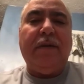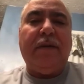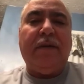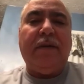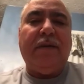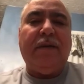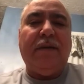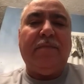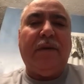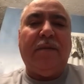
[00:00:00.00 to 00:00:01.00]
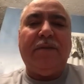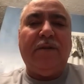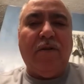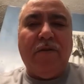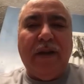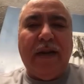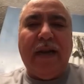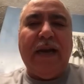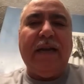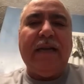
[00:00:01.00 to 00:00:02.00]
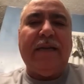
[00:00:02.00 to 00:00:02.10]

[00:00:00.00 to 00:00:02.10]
Uh, I'm, I'm, snoring a lot,